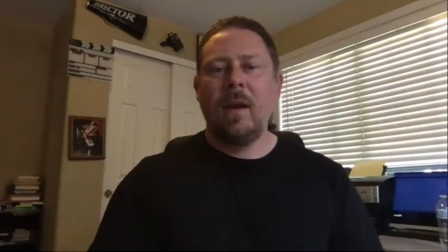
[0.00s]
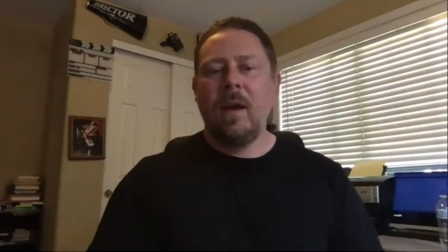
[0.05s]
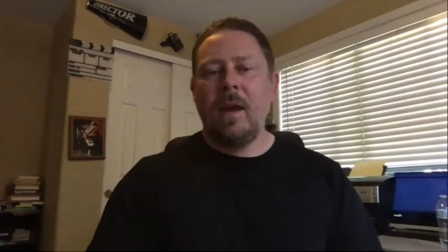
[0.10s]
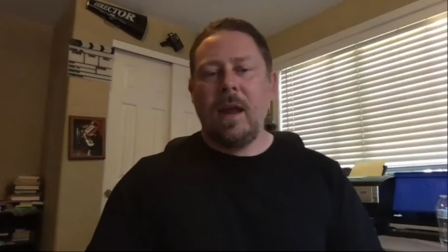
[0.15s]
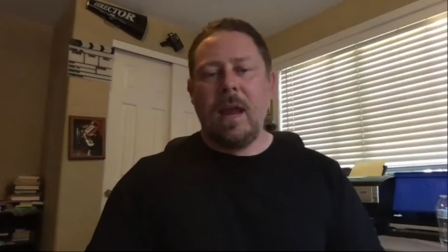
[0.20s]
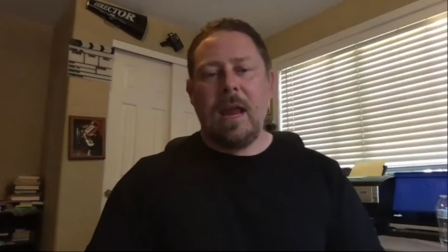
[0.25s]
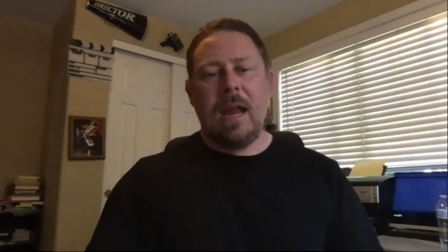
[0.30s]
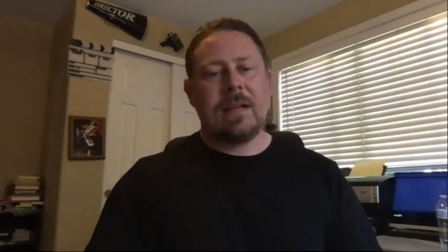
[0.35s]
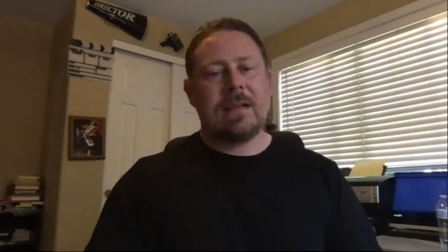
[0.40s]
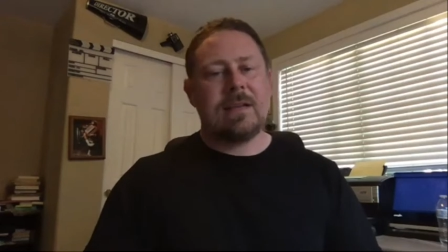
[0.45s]

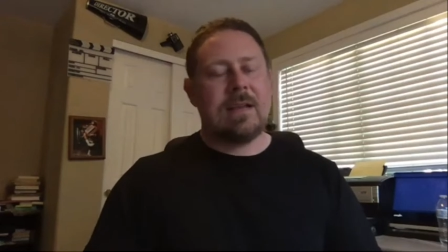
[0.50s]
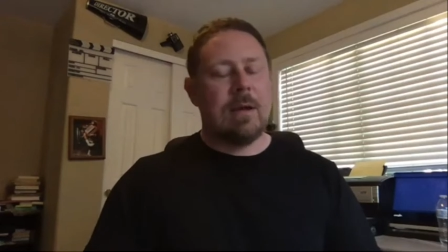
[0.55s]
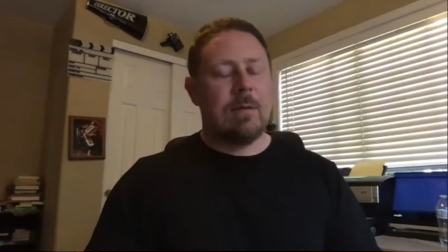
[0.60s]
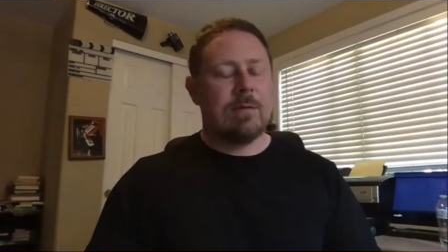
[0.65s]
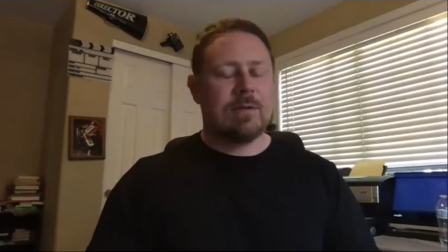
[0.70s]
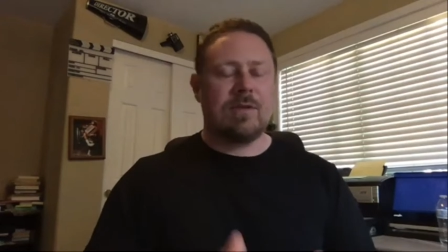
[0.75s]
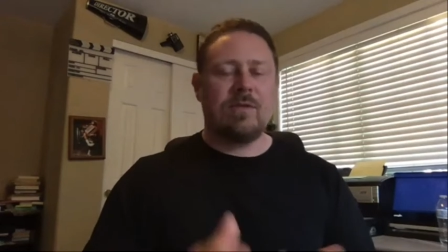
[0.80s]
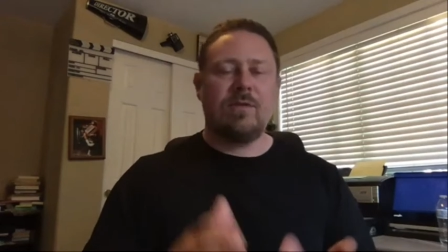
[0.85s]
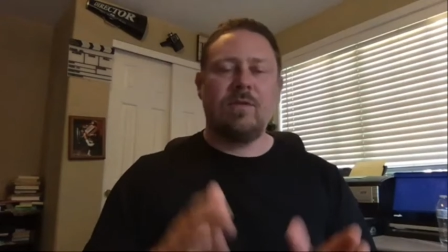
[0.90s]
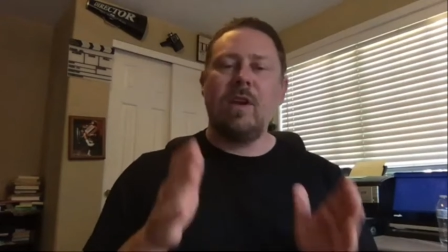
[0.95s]
It
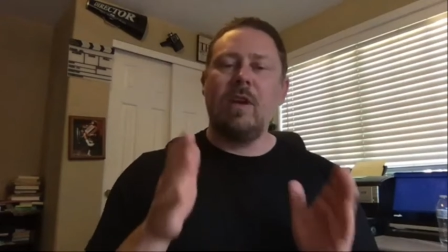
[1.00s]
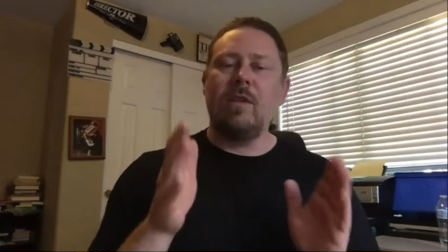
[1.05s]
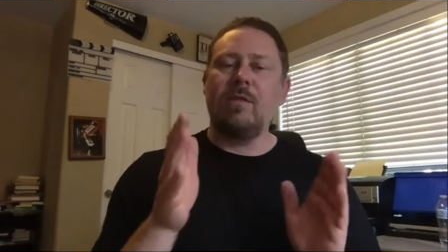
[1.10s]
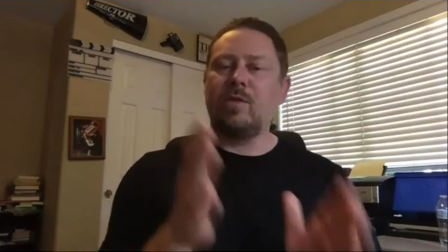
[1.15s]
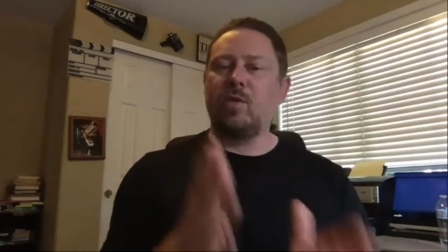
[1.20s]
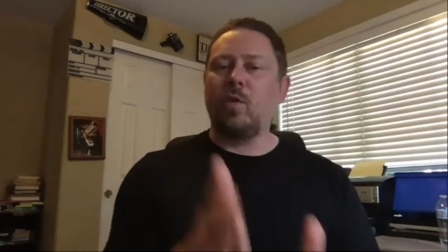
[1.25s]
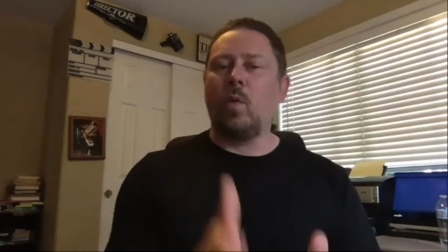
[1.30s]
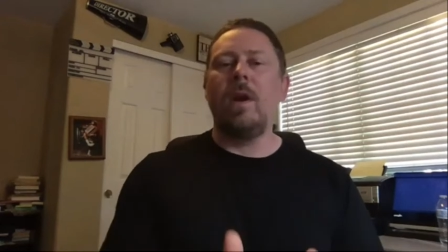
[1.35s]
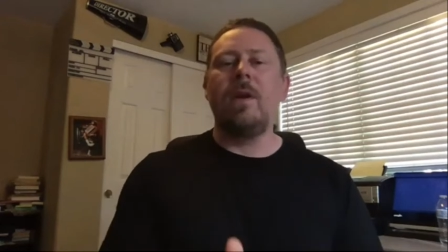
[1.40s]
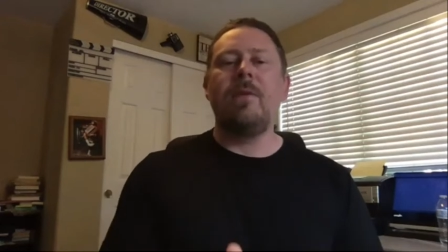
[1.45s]
was
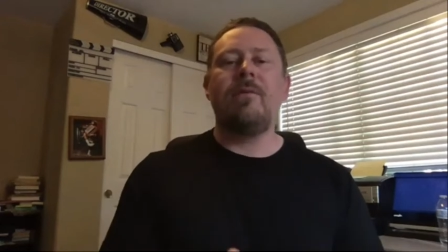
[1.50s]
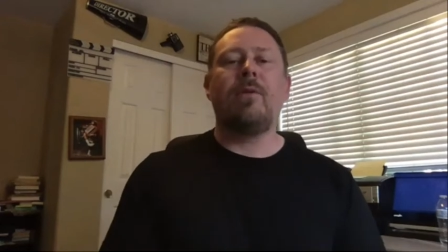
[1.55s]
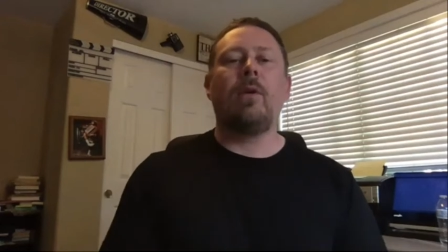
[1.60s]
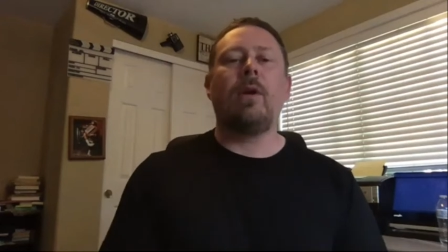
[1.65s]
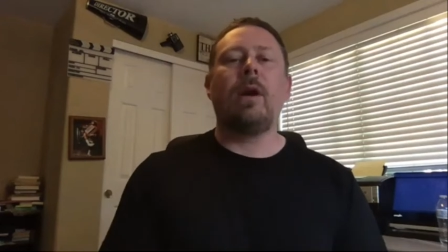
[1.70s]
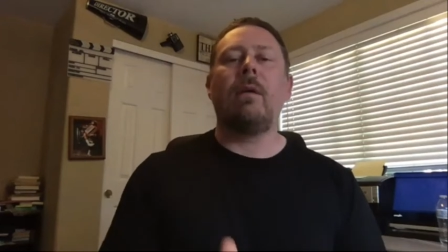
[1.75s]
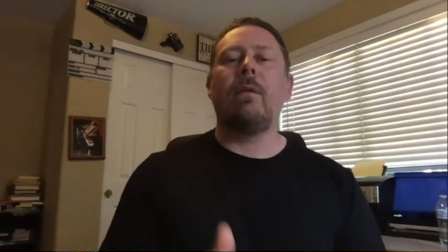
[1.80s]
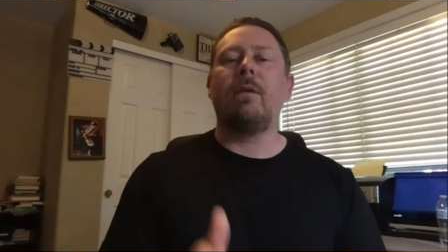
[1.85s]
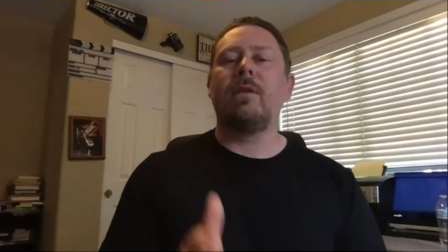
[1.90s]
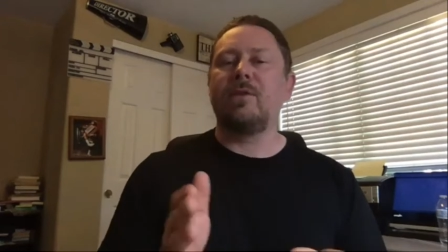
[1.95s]
24
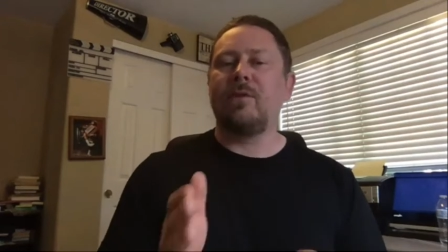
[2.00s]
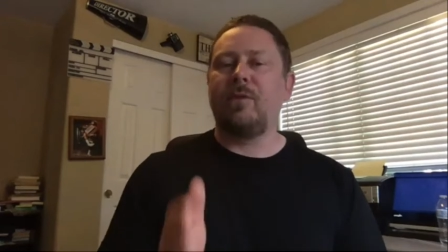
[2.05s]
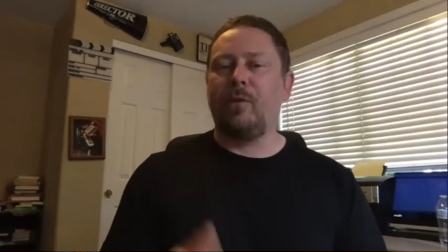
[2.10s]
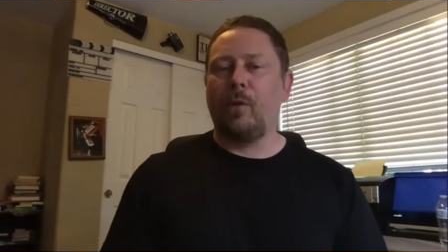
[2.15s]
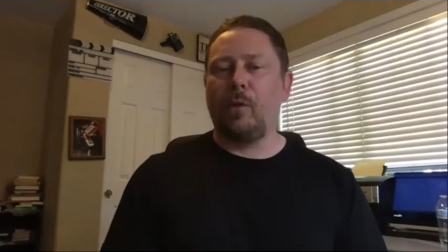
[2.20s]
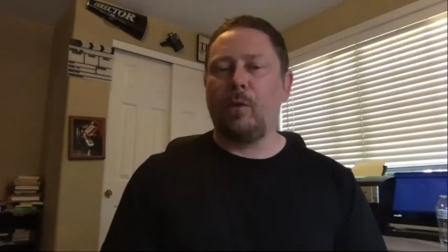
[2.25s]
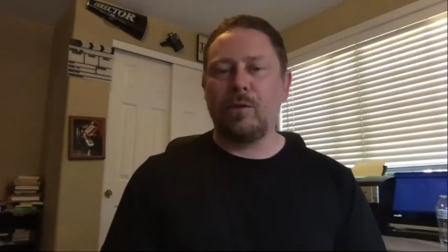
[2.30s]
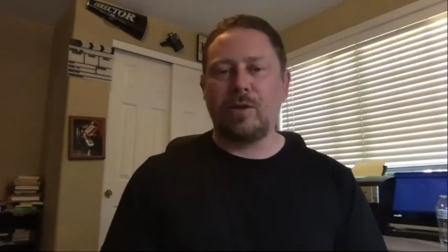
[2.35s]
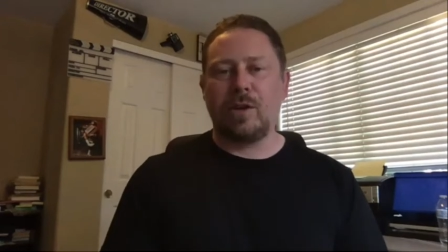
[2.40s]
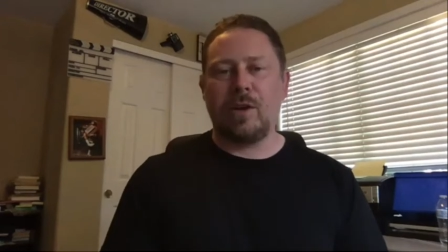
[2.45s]
hours full
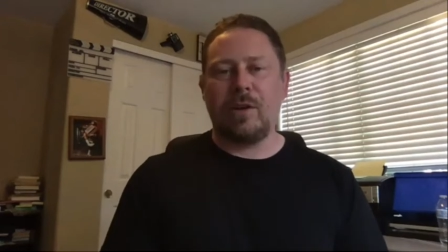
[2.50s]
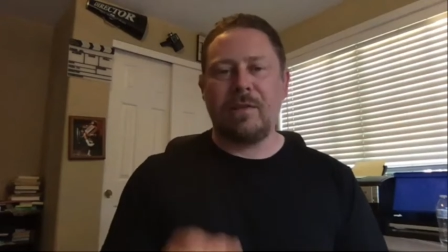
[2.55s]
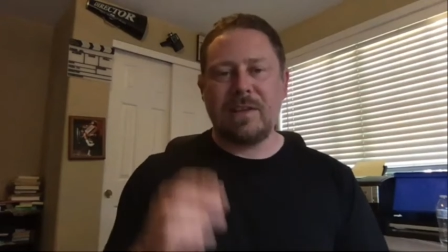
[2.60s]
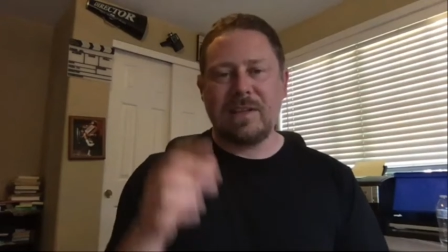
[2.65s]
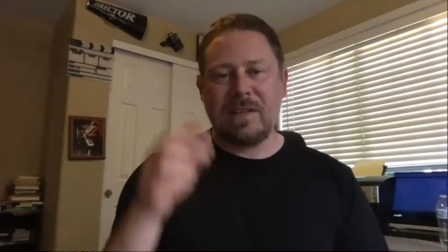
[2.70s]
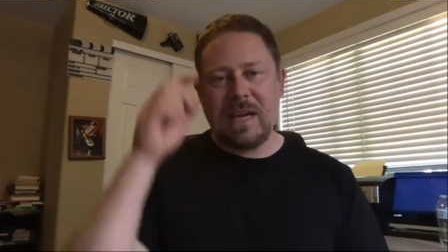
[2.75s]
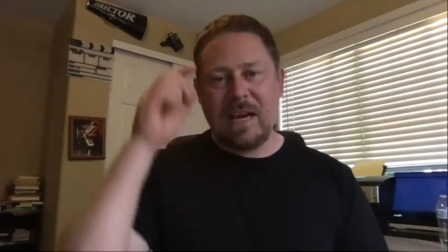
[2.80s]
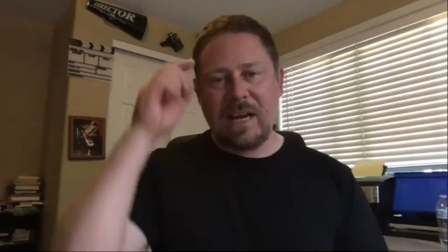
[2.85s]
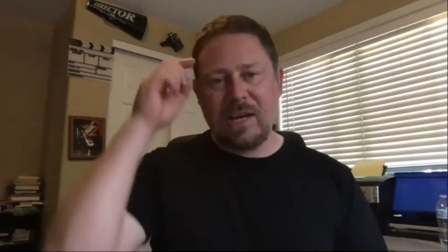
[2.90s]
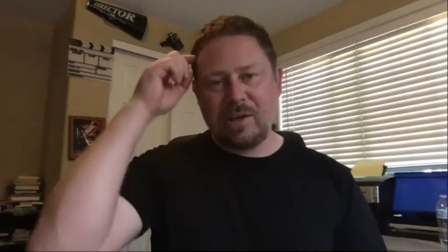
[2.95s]
service
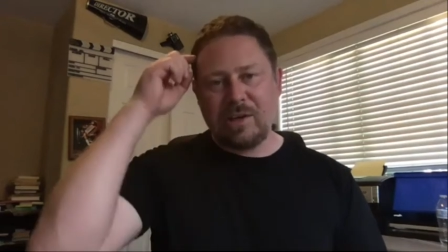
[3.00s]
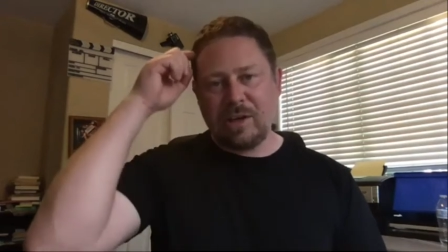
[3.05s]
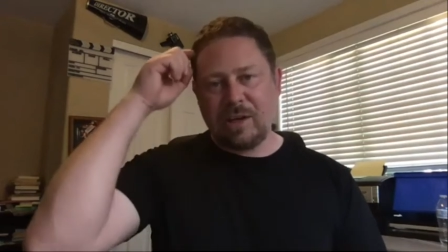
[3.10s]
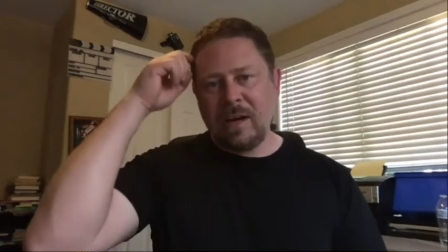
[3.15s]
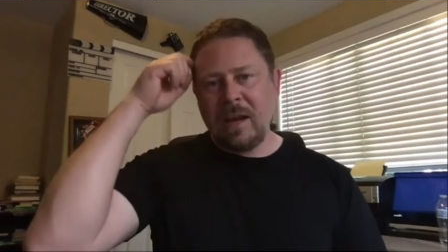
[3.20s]
station.